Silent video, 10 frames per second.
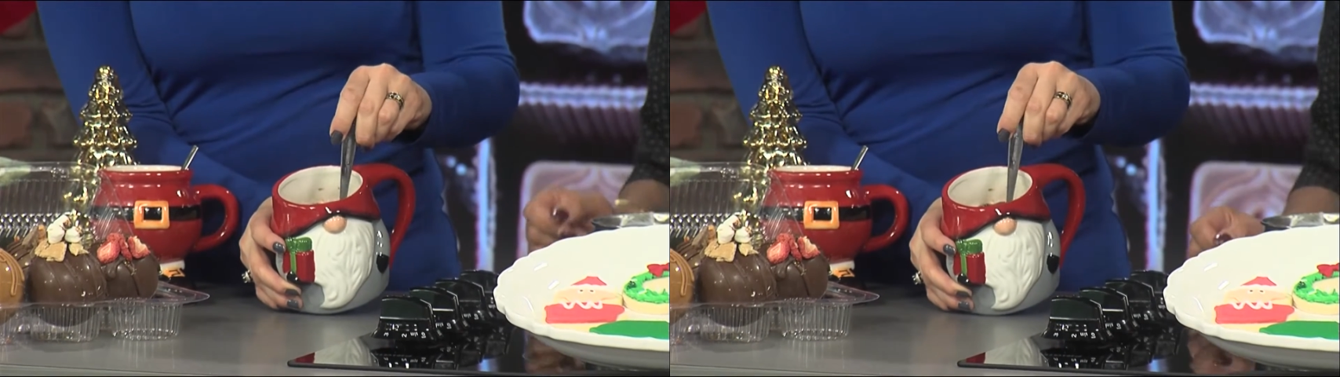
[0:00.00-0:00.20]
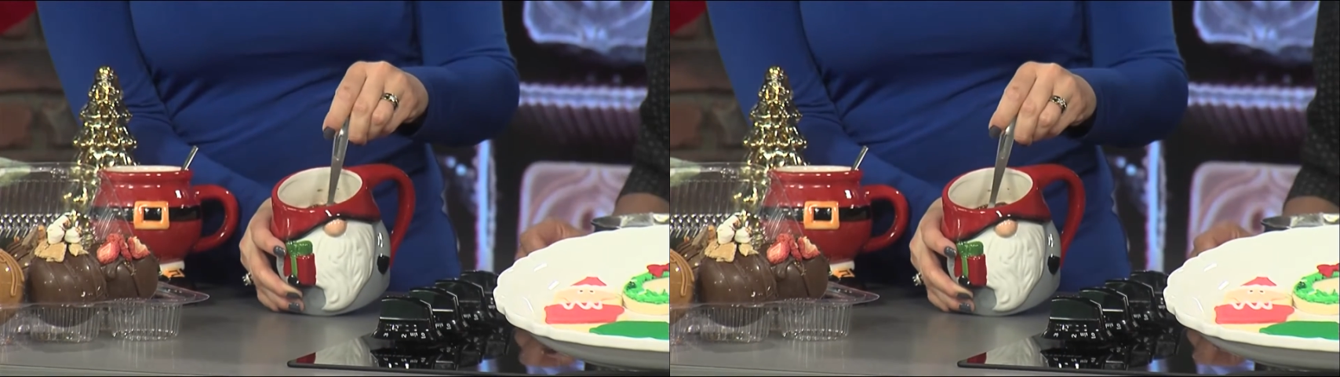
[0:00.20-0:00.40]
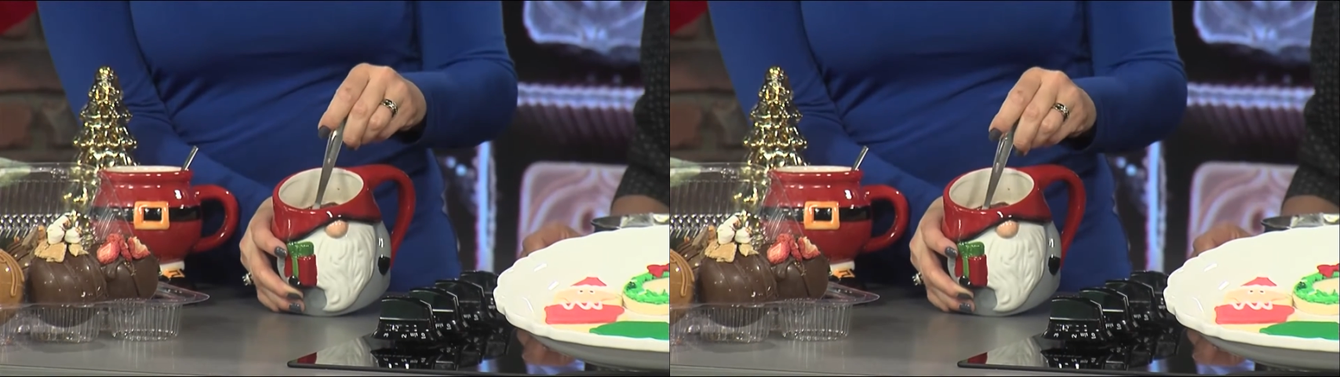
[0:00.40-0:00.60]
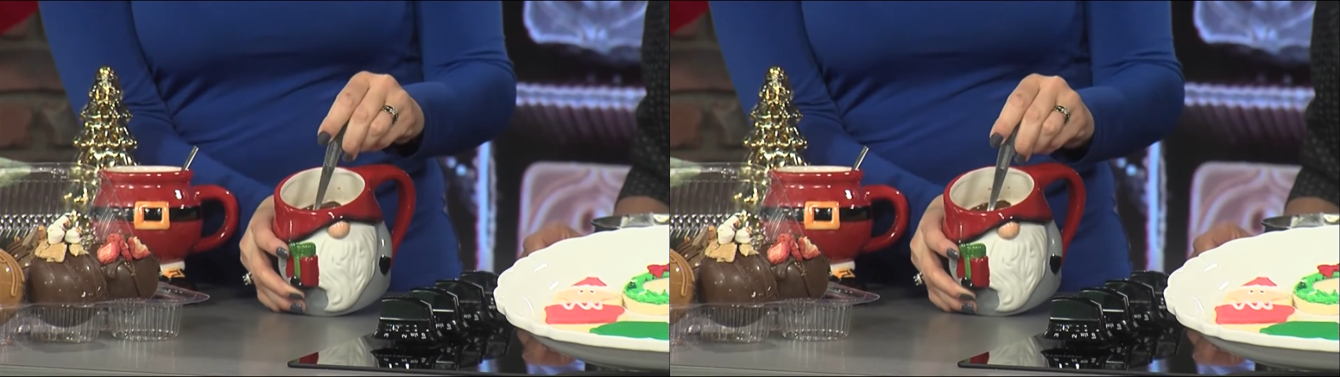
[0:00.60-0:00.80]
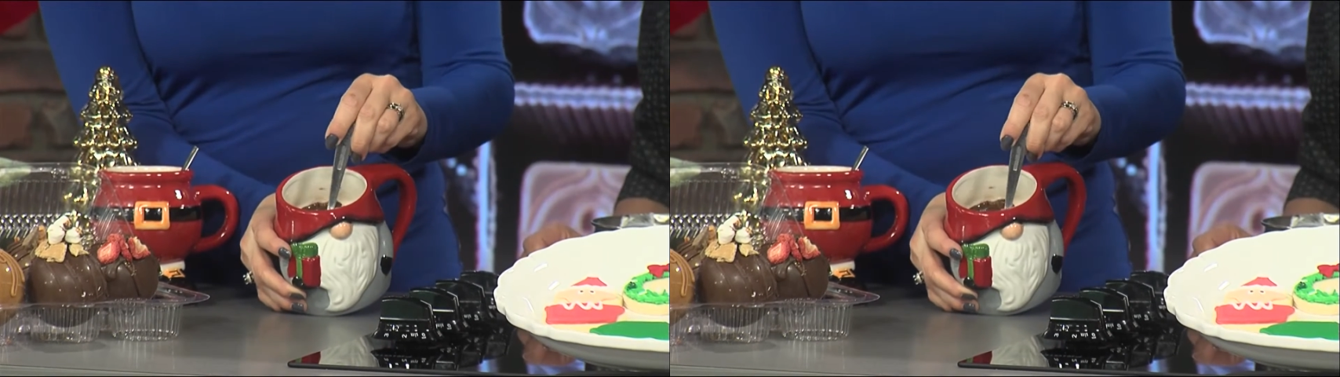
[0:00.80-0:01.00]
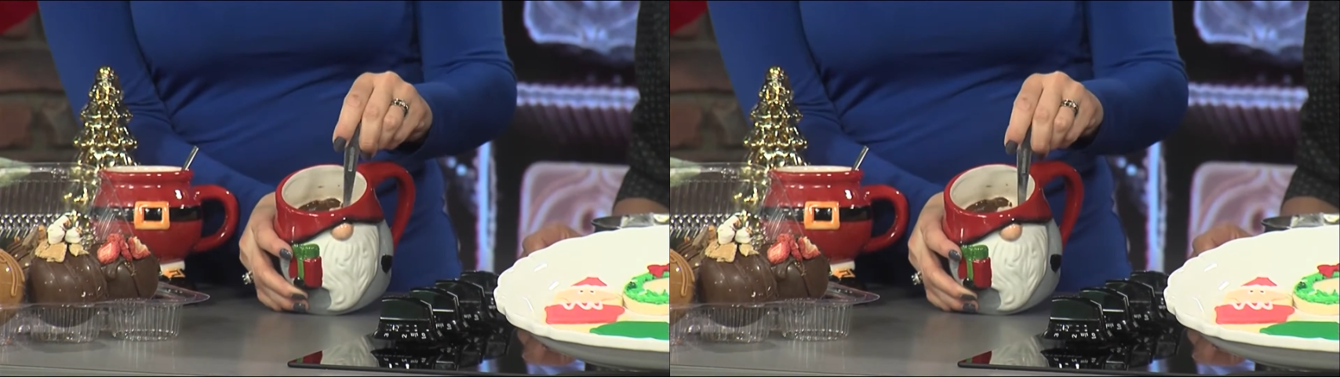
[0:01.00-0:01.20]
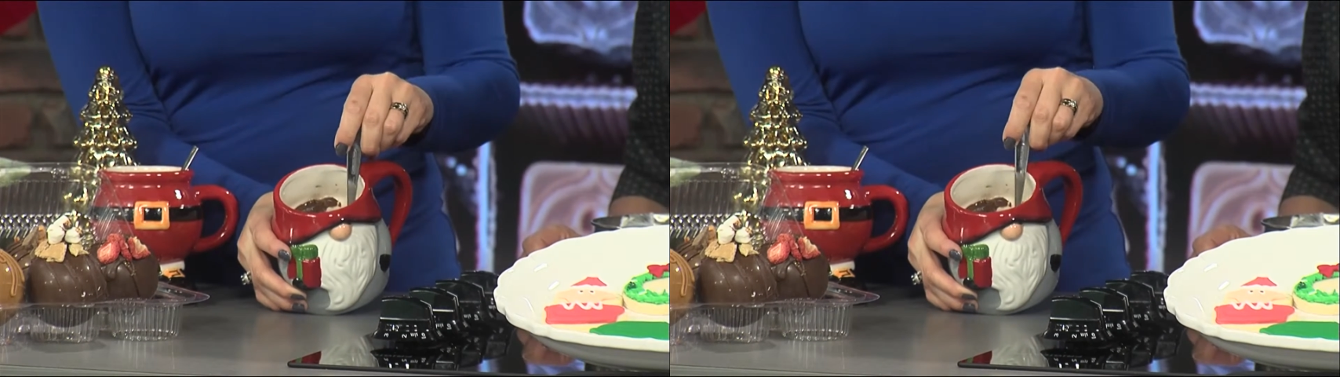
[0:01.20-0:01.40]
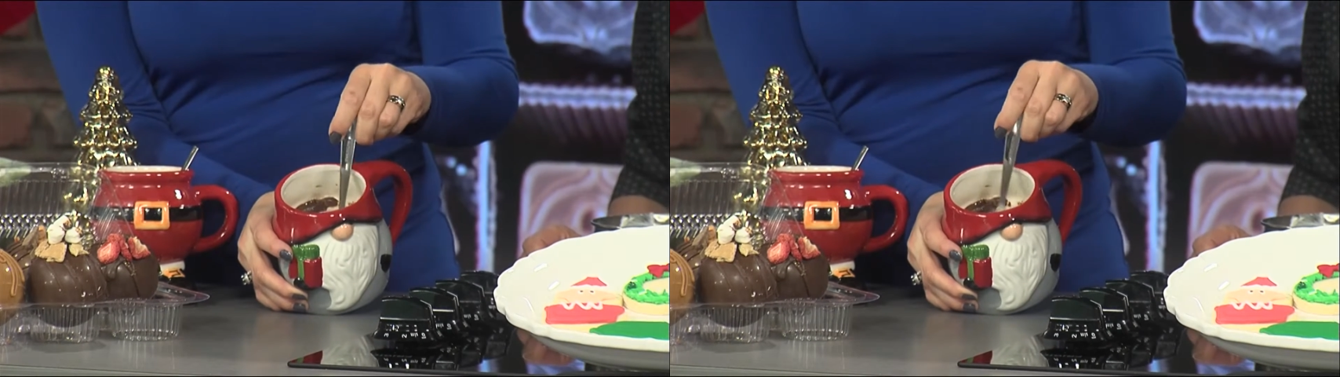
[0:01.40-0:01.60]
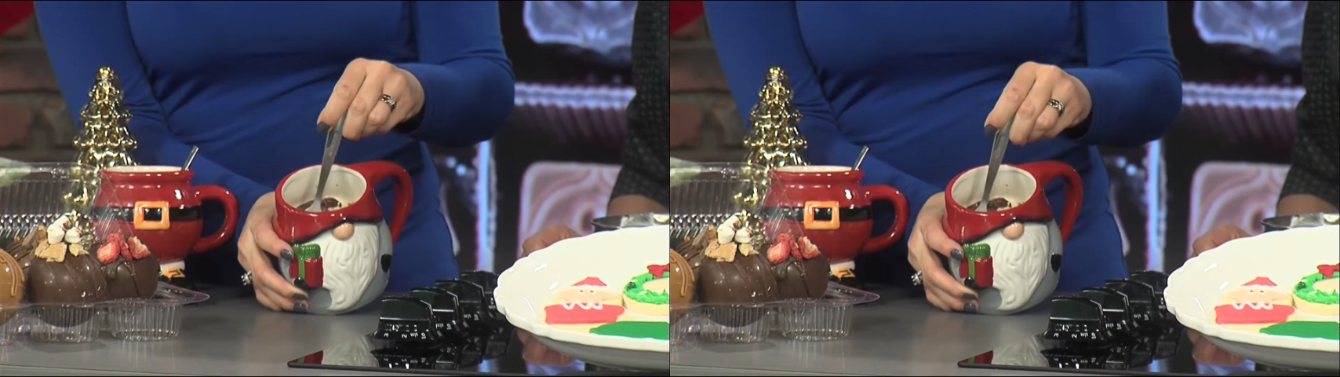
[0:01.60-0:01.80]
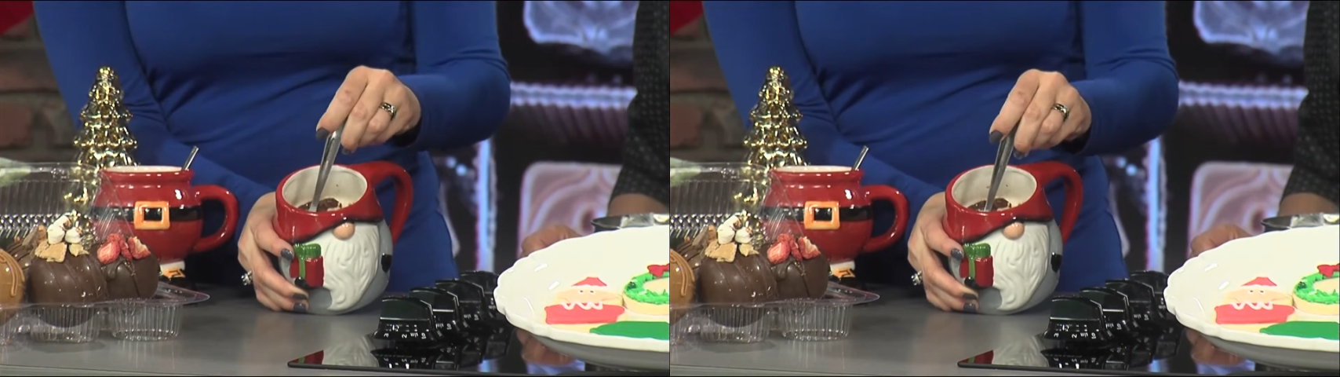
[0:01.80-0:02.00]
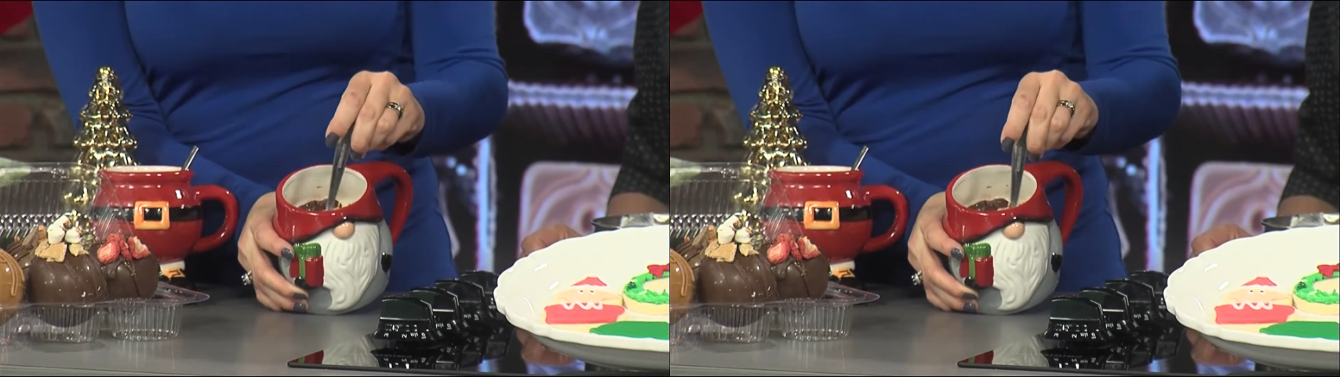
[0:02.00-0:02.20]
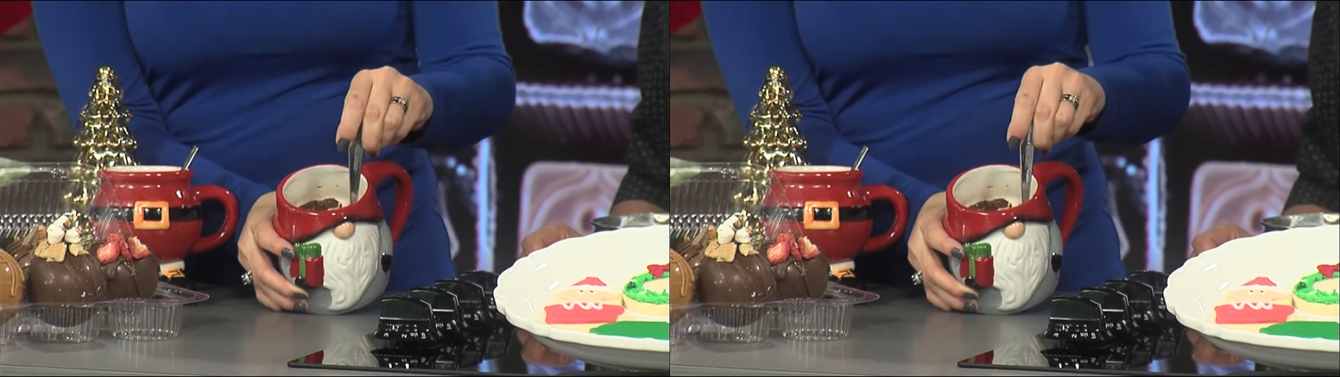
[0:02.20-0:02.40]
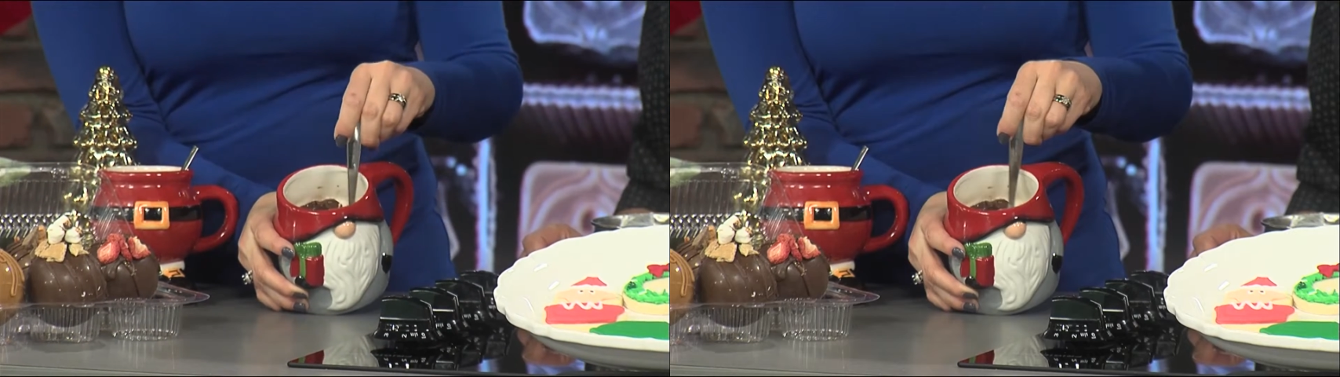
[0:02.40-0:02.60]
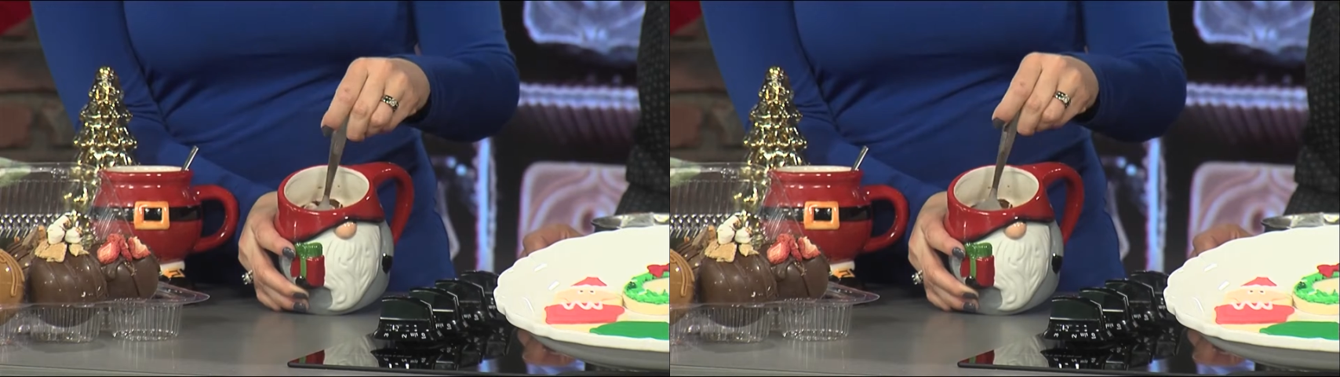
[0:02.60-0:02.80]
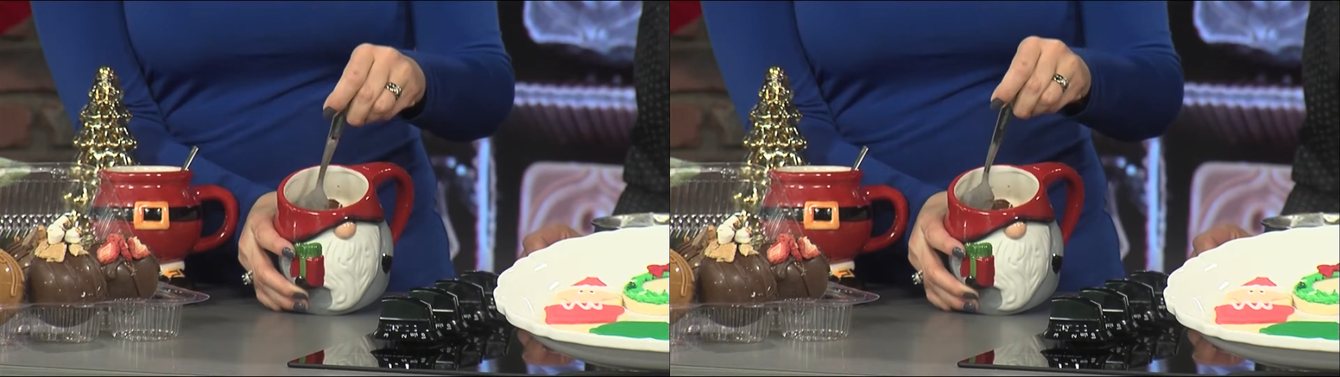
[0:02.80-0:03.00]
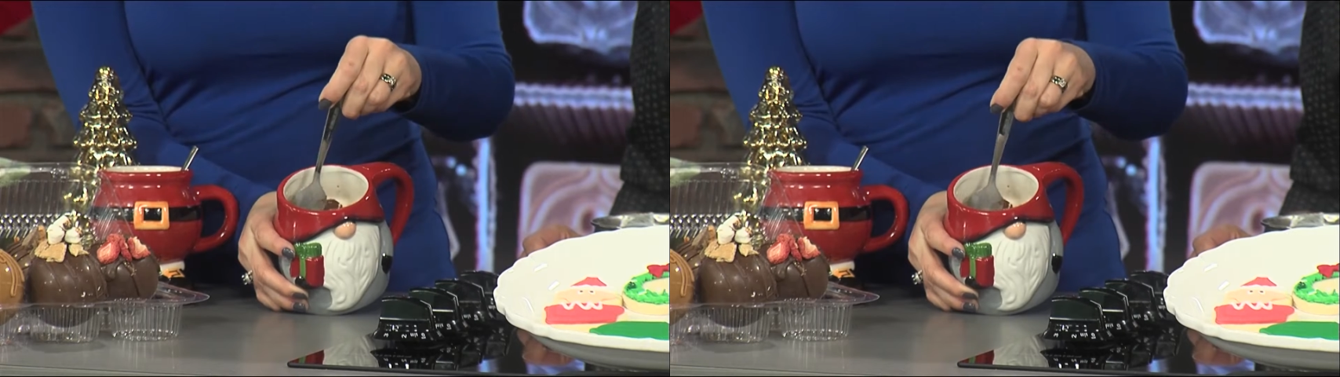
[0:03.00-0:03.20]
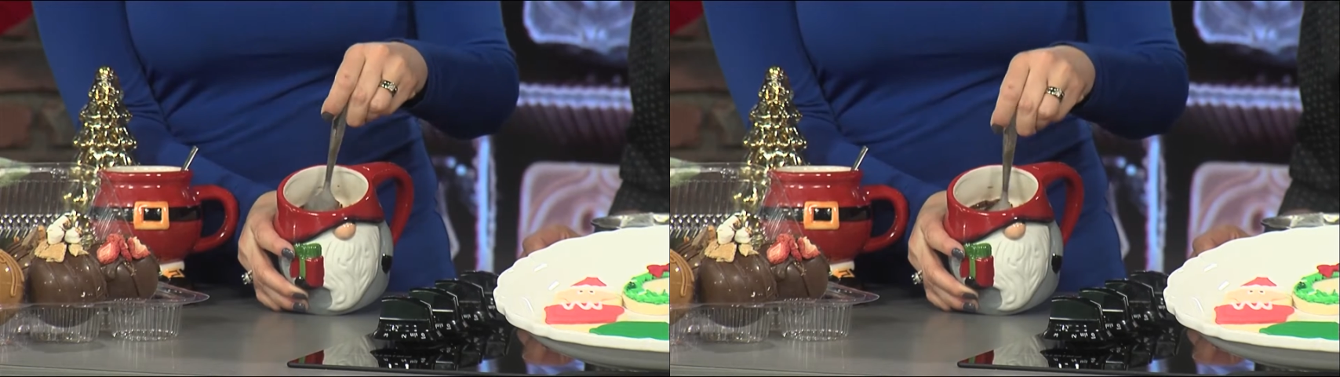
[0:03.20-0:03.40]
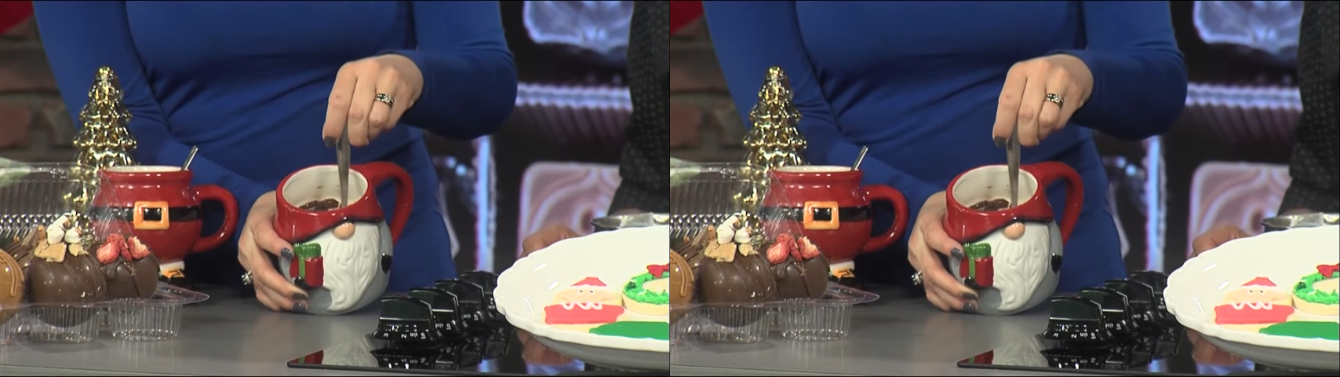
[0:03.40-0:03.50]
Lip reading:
Nobody's mouth can be seen.